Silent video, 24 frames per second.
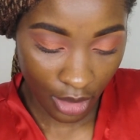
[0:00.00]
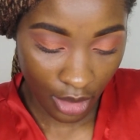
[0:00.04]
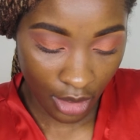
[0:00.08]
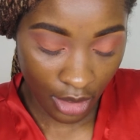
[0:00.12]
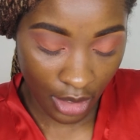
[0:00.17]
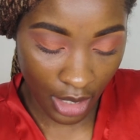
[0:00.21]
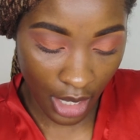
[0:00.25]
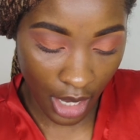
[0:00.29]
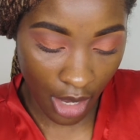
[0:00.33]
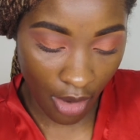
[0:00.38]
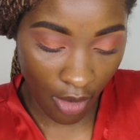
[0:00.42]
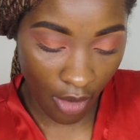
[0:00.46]

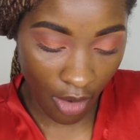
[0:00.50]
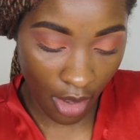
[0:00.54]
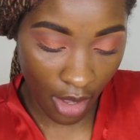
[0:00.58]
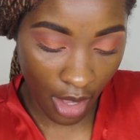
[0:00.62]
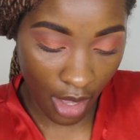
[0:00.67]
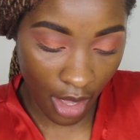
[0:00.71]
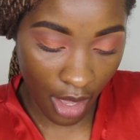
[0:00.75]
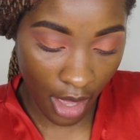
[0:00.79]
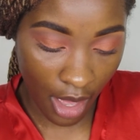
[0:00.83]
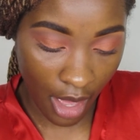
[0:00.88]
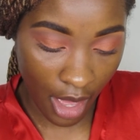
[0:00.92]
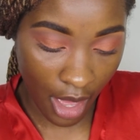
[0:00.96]
Now,
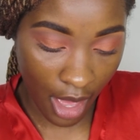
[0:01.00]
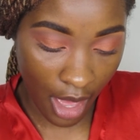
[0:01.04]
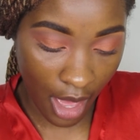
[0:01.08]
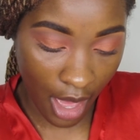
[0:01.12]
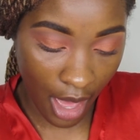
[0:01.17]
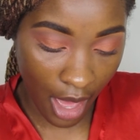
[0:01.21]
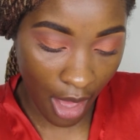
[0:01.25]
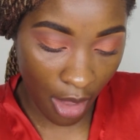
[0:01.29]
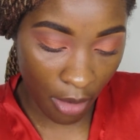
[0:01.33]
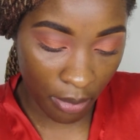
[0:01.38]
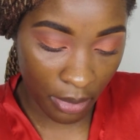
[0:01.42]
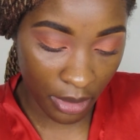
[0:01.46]

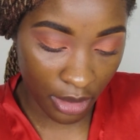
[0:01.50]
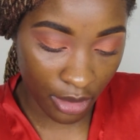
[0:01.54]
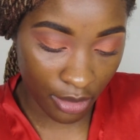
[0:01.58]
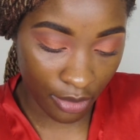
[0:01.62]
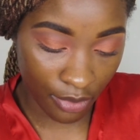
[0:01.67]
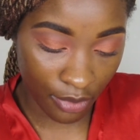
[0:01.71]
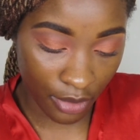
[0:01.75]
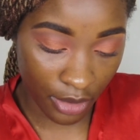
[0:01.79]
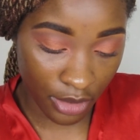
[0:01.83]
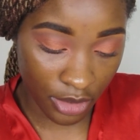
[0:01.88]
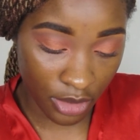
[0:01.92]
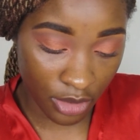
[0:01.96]
I'll be the
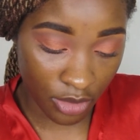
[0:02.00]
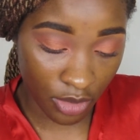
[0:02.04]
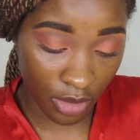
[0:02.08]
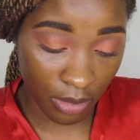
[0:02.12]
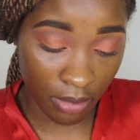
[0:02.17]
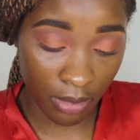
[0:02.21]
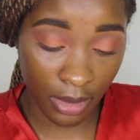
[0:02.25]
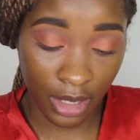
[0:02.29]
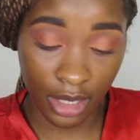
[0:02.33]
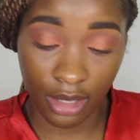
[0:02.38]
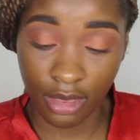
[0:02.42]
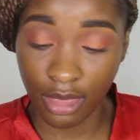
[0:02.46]
first to
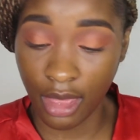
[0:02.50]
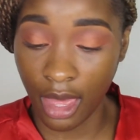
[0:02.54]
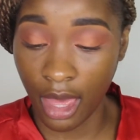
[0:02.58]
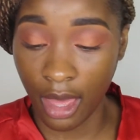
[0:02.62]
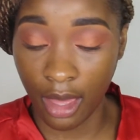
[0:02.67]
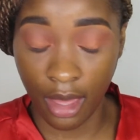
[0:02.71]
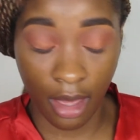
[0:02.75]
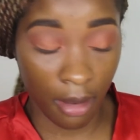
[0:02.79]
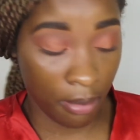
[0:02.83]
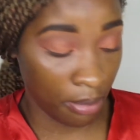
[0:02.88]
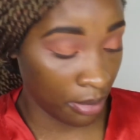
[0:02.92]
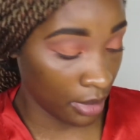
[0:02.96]
admit
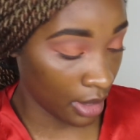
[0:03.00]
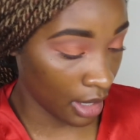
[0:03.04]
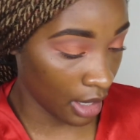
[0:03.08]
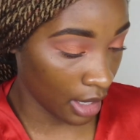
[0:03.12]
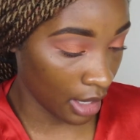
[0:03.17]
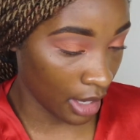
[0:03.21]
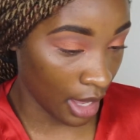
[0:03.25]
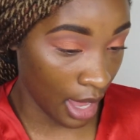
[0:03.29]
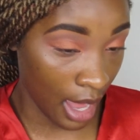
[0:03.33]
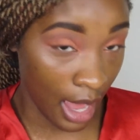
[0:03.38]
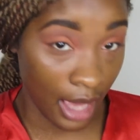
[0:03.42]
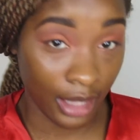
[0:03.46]
that
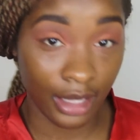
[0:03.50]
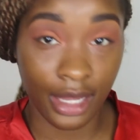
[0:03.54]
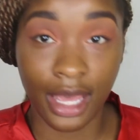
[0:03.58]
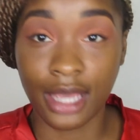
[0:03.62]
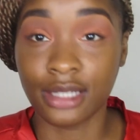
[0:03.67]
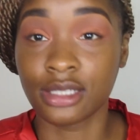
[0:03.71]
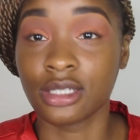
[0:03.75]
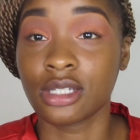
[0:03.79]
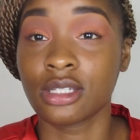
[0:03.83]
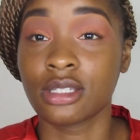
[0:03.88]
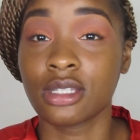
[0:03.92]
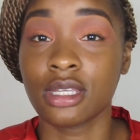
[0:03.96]
applying
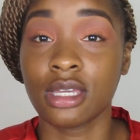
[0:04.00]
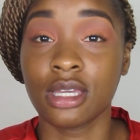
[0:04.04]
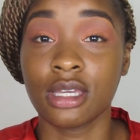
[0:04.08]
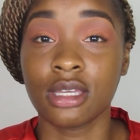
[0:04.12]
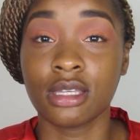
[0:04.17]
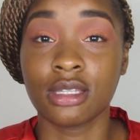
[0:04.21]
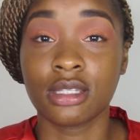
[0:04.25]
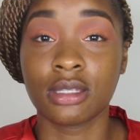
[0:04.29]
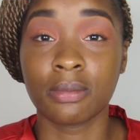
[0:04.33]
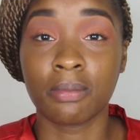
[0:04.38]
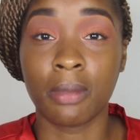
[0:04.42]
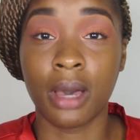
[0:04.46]
eyelashes
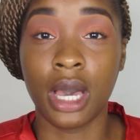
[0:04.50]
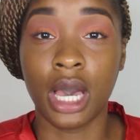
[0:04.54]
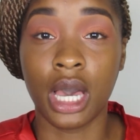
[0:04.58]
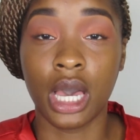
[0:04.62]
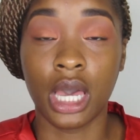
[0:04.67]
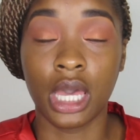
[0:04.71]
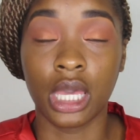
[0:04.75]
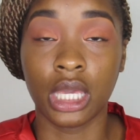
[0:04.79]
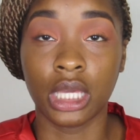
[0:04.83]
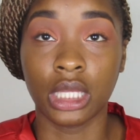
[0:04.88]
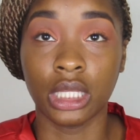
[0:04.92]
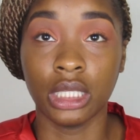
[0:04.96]
is
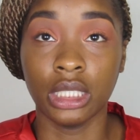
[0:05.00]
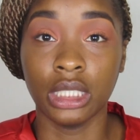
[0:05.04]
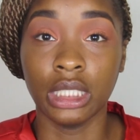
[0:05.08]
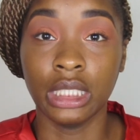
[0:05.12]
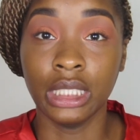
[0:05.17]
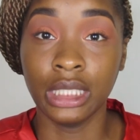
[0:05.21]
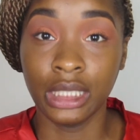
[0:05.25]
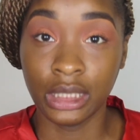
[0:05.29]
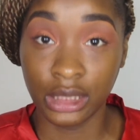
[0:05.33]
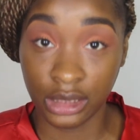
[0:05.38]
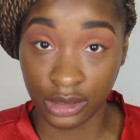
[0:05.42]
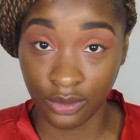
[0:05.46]
my
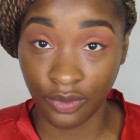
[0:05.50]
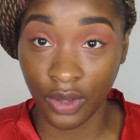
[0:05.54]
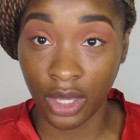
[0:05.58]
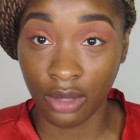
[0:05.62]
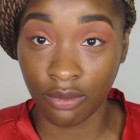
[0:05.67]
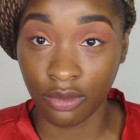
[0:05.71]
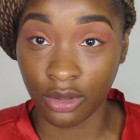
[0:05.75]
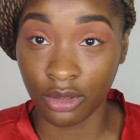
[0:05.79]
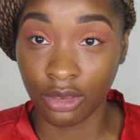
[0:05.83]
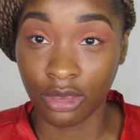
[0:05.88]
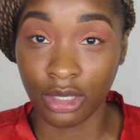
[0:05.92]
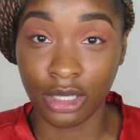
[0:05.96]
least
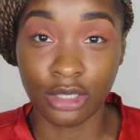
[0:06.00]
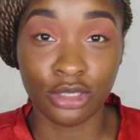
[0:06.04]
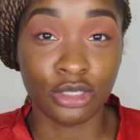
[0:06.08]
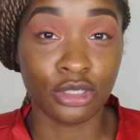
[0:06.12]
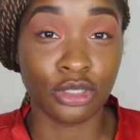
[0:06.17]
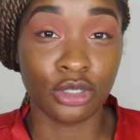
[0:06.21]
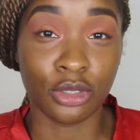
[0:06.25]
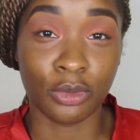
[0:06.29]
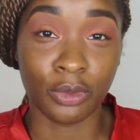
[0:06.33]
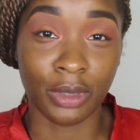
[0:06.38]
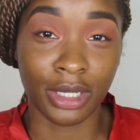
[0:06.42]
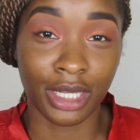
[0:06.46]
favorite thing to
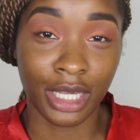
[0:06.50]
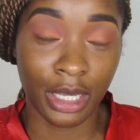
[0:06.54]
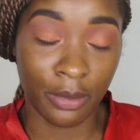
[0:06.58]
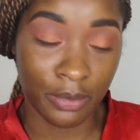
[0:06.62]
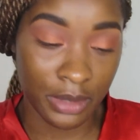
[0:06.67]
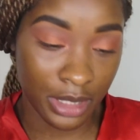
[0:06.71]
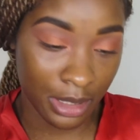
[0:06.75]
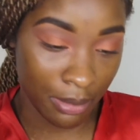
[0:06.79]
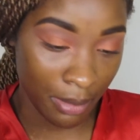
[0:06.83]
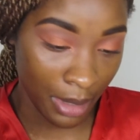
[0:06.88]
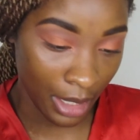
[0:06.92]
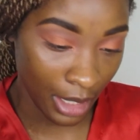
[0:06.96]
do when it
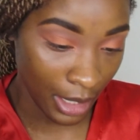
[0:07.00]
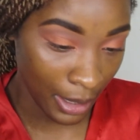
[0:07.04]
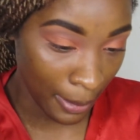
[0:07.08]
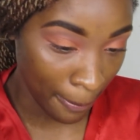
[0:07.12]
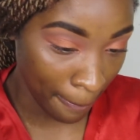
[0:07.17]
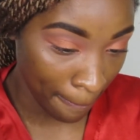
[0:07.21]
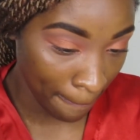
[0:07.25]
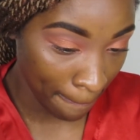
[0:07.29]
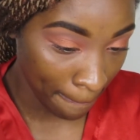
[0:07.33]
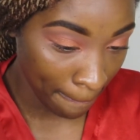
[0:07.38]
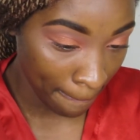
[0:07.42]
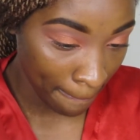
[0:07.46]
comes to makeup.
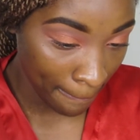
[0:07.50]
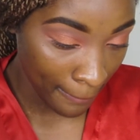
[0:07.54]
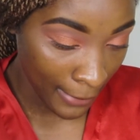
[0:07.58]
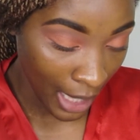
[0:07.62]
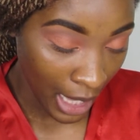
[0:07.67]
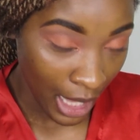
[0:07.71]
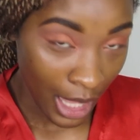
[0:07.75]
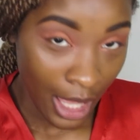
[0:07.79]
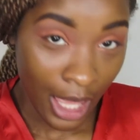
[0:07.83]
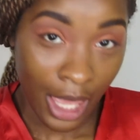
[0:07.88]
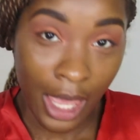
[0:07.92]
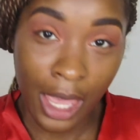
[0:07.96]

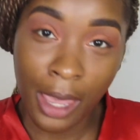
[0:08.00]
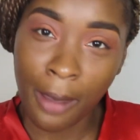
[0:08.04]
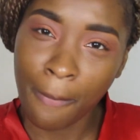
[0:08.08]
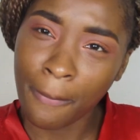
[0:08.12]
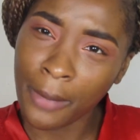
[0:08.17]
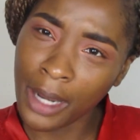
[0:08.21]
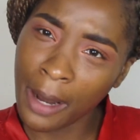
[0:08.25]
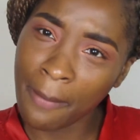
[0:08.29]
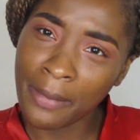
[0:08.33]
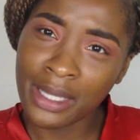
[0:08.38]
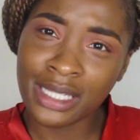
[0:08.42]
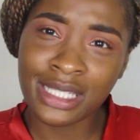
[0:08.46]

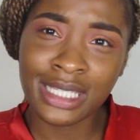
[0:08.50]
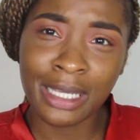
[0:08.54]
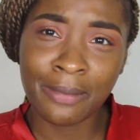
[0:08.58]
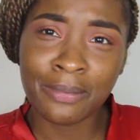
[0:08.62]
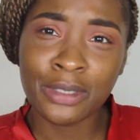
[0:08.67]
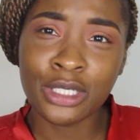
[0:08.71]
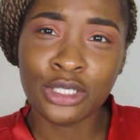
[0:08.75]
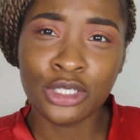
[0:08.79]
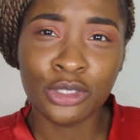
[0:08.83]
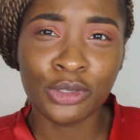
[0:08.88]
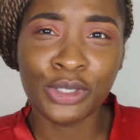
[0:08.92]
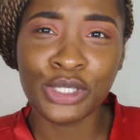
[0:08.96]
But I'm going to
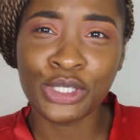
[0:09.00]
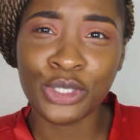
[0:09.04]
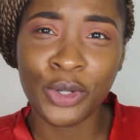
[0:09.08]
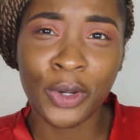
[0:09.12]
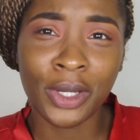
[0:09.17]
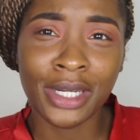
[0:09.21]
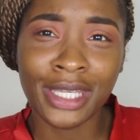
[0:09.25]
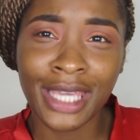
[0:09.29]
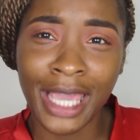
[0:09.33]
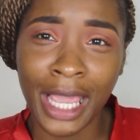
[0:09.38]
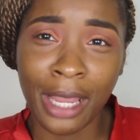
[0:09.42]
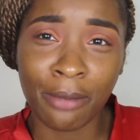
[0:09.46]
attempt to do this
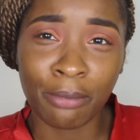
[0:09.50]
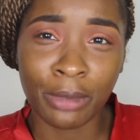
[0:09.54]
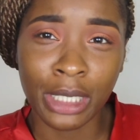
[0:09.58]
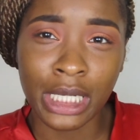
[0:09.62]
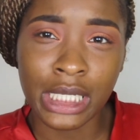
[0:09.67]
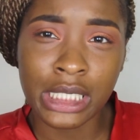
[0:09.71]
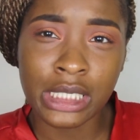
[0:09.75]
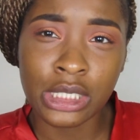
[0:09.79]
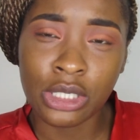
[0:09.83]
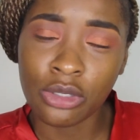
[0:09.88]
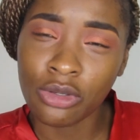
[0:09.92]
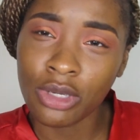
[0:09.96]
on
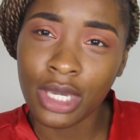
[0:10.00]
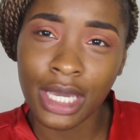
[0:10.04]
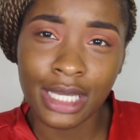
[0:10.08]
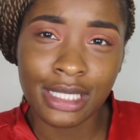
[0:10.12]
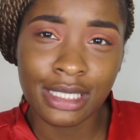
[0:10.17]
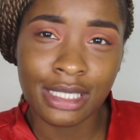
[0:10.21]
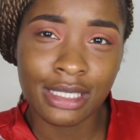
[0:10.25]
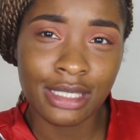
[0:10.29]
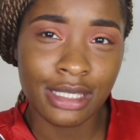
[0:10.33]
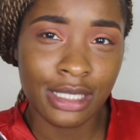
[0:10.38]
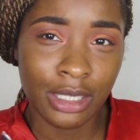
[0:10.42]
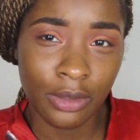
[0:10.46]
camera so you
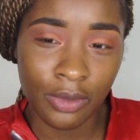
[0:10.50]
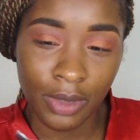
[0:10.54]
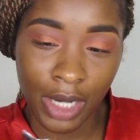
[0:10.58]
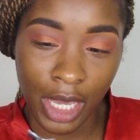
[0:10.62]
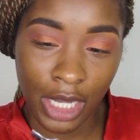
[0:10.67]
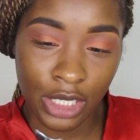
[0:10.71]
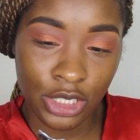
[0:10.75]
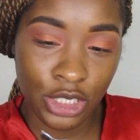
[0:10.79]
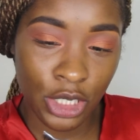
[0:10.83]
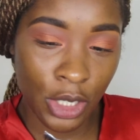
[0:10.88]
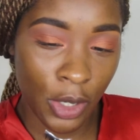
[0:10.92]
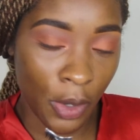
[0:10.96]
guys can see what
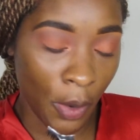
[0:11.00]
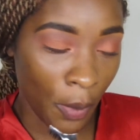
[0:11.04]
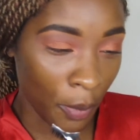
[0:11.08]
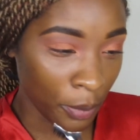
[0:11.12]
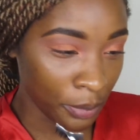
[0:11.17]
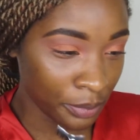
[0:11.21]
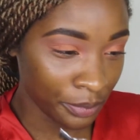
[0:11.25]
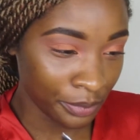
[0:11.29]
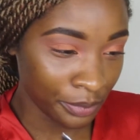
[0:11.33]
I do.